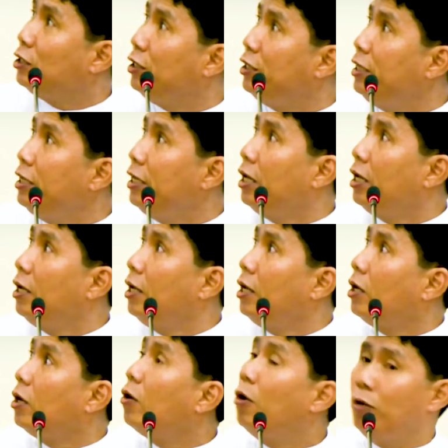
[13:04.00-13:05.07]
the
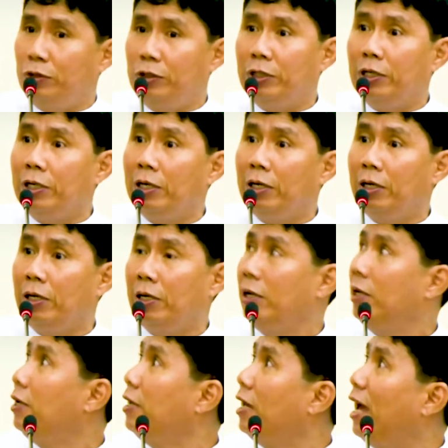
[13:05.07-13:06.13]
gold.
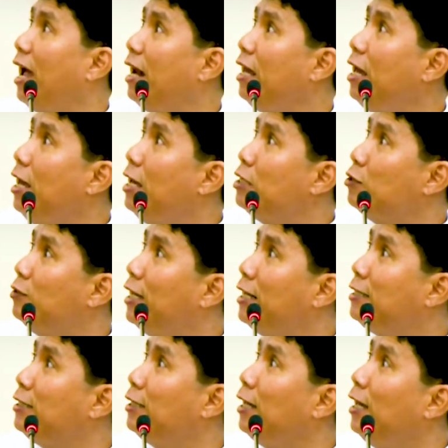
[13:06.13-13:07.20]
And so
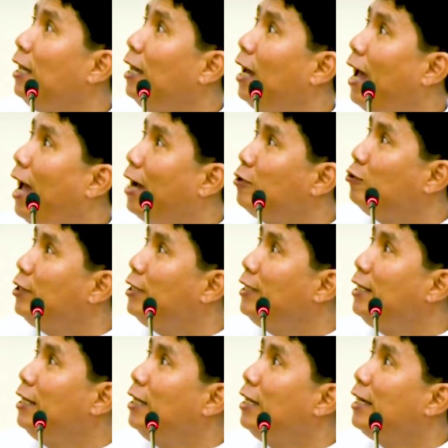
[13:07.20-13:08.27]
that's actually
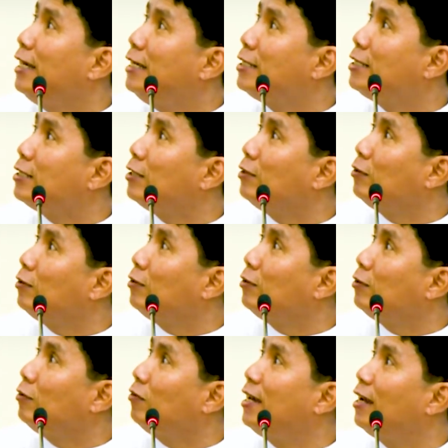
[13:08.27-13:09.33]
his
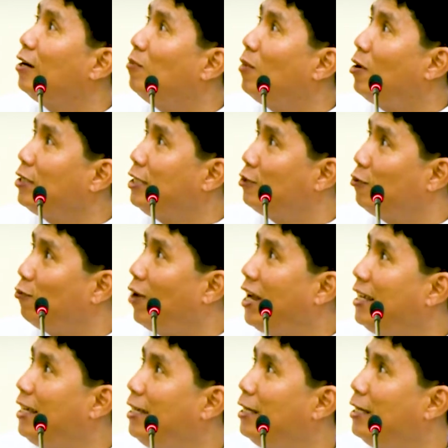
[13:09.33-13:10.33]
vehicle mount is right